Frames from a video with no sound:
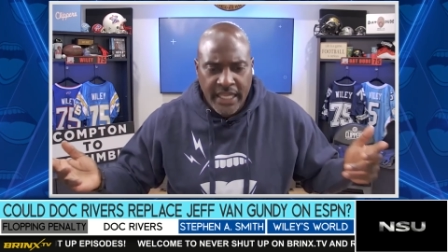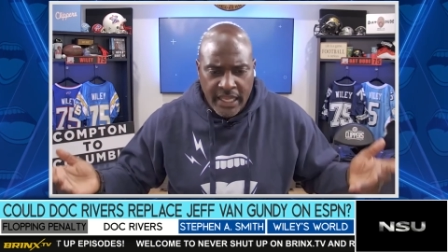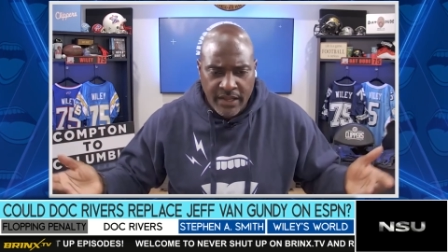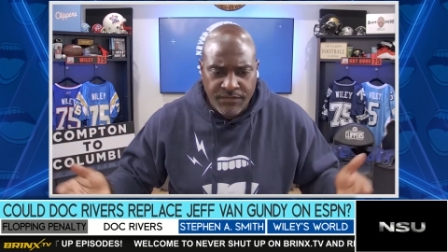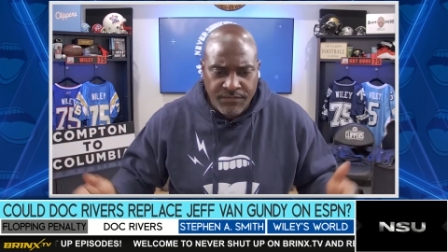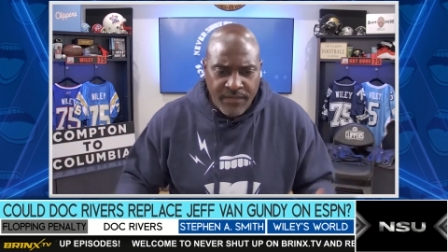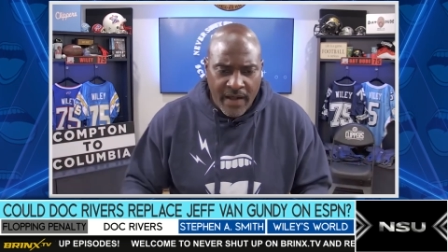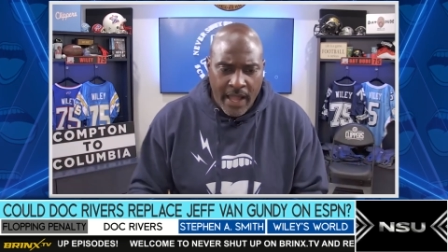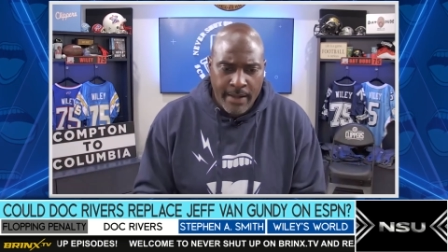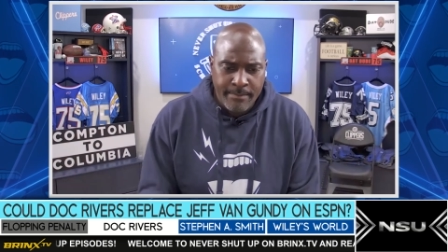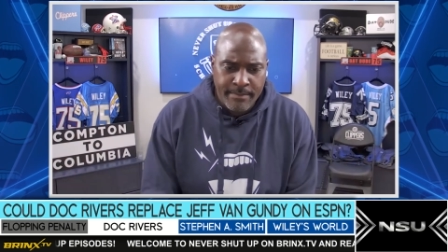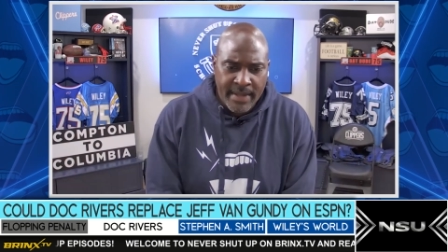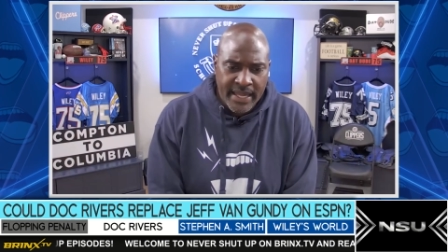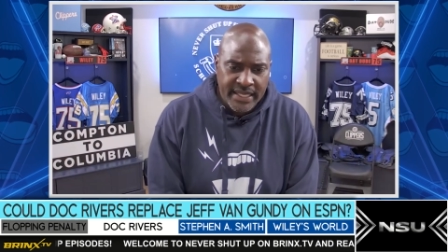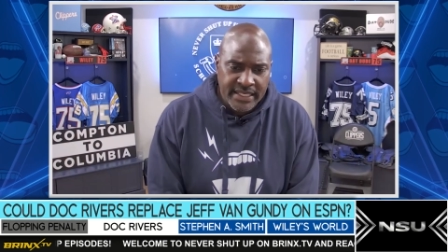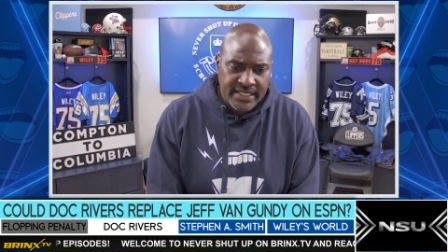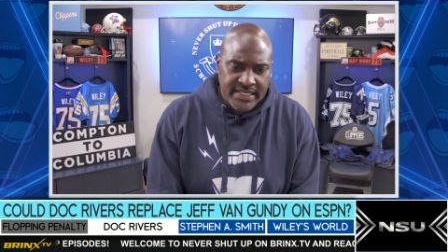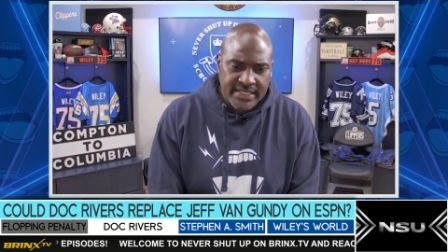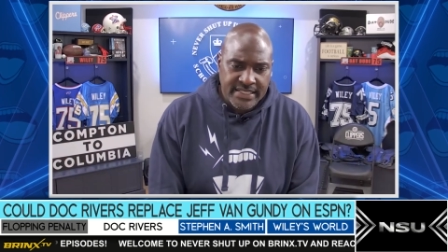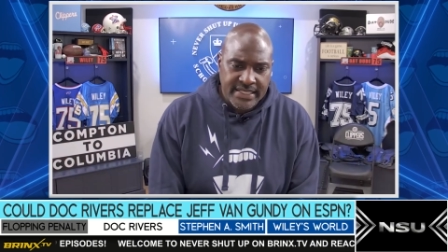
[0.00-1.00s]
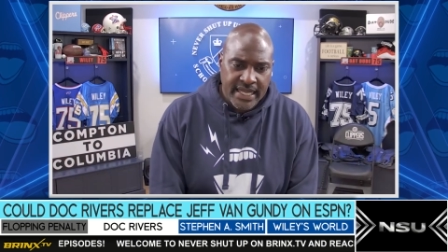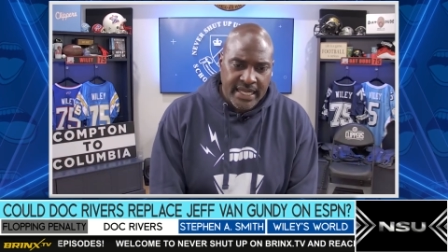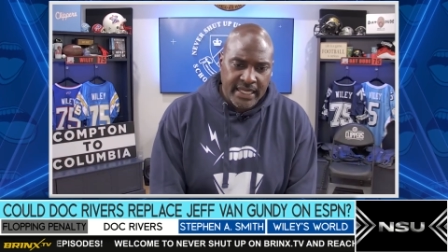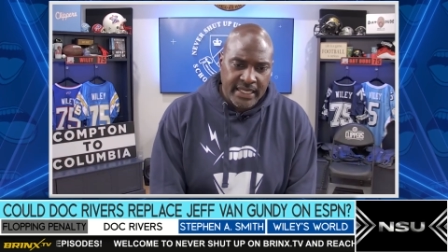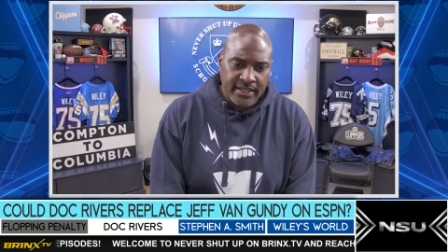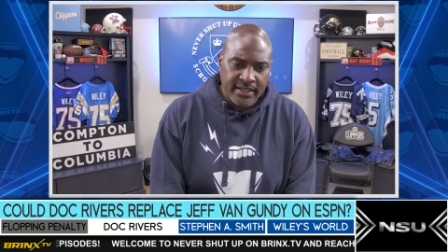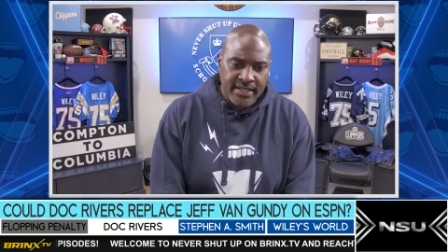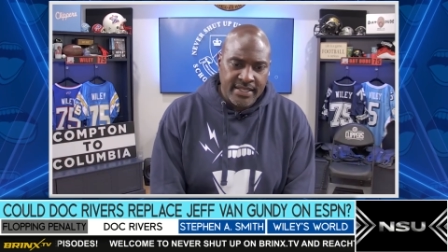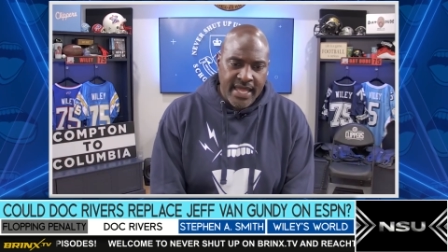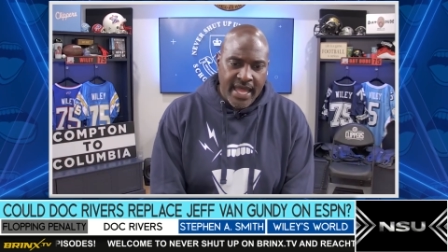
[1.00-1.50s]
if I may
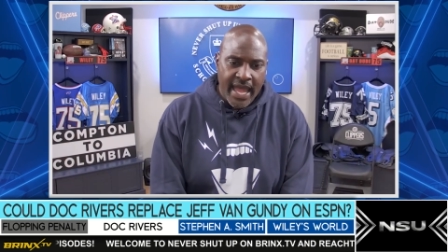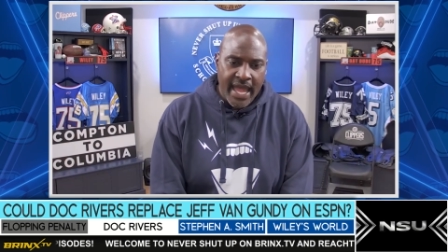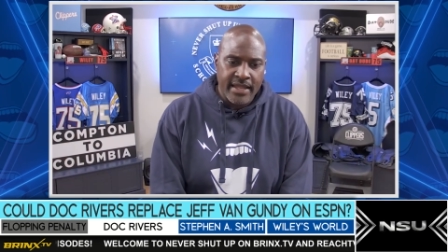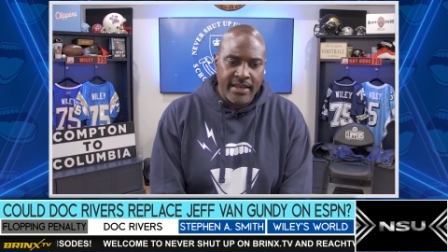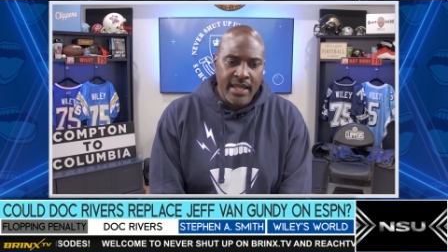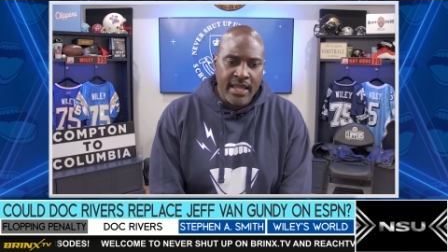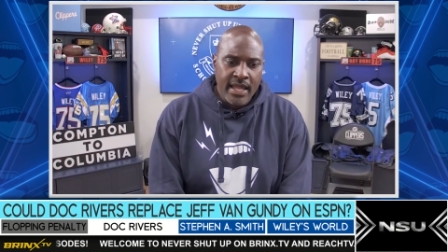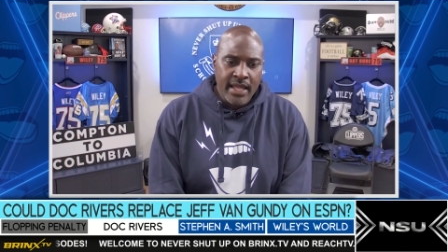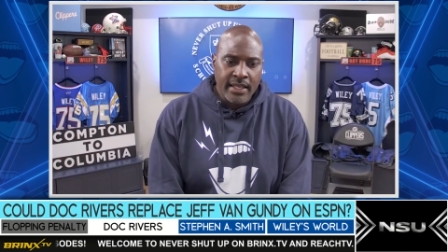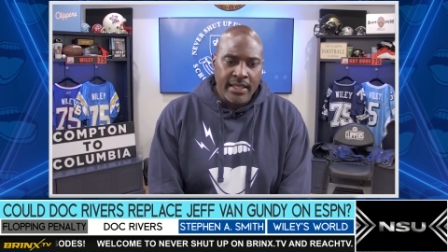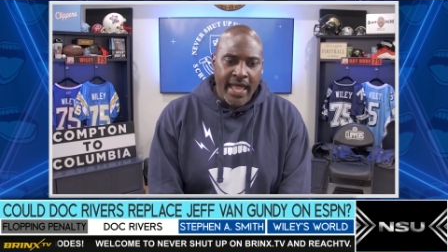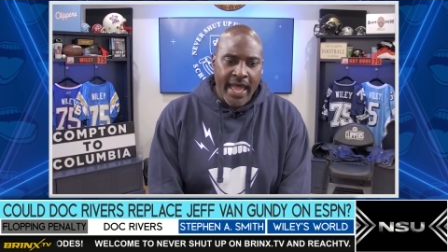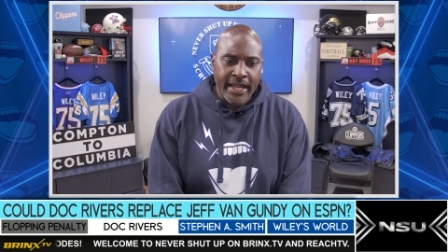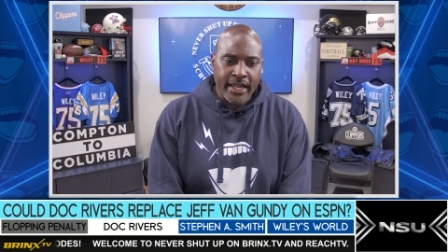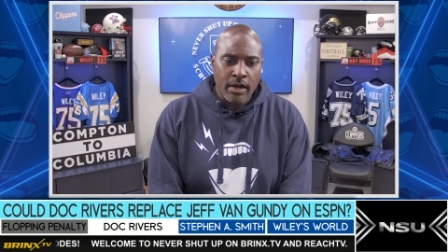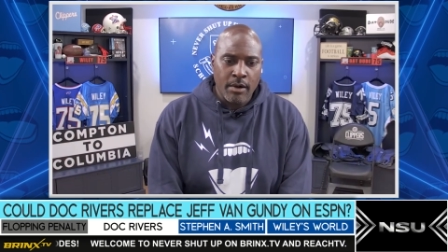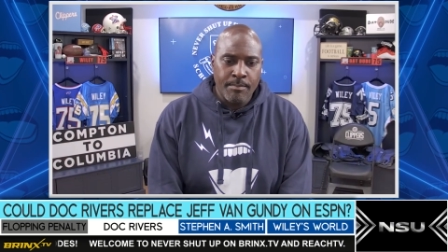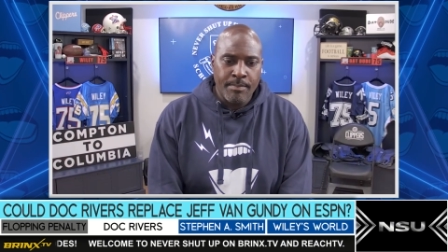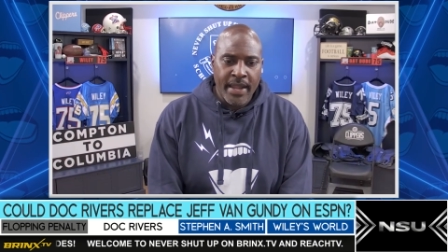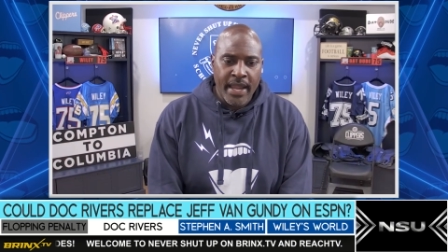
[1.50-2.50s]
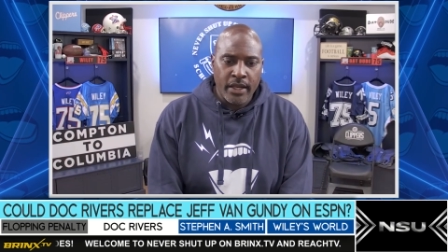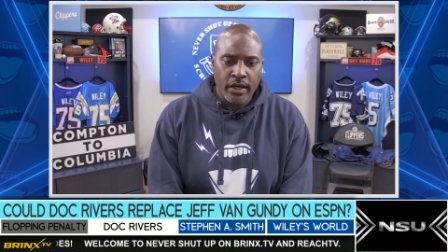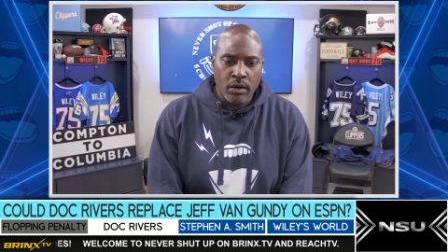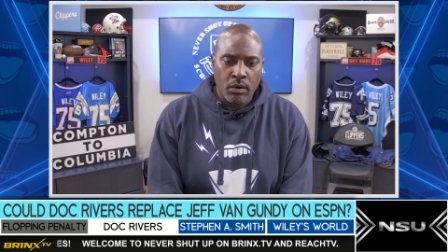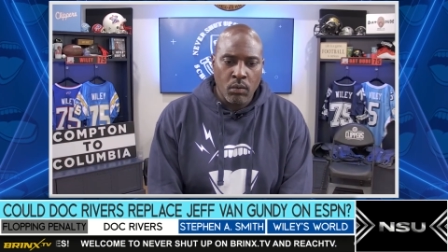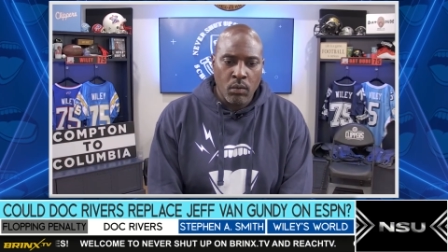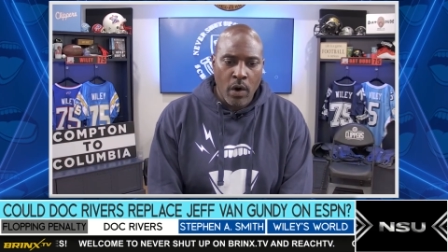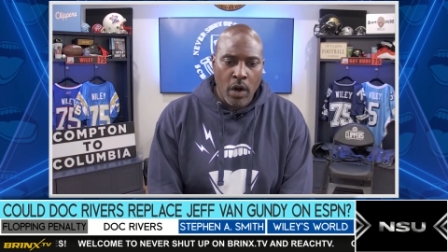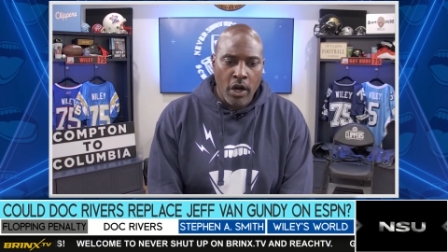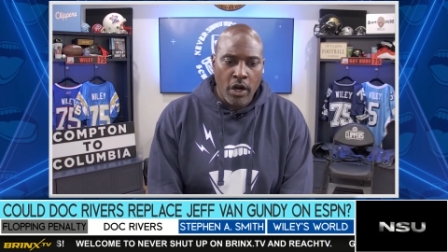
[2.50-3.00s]
say that, lack of better
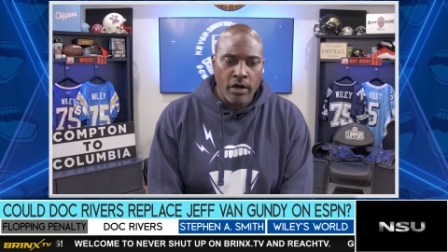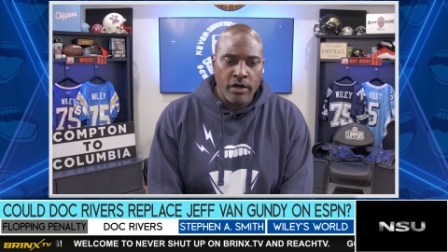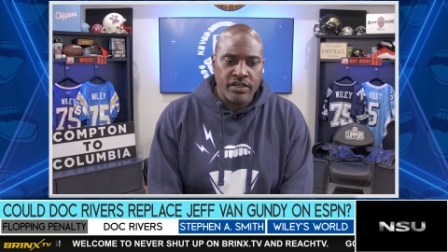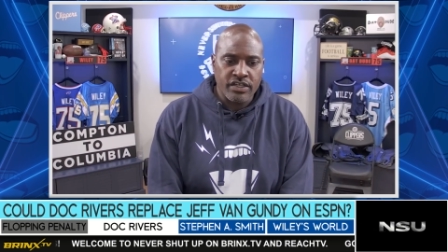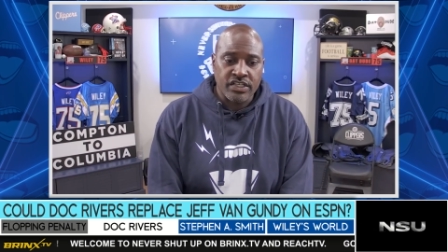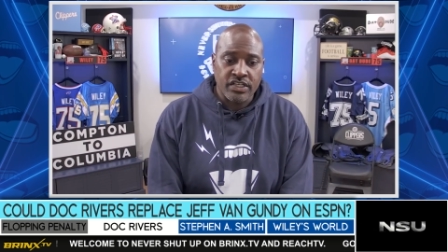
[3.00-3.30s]
word.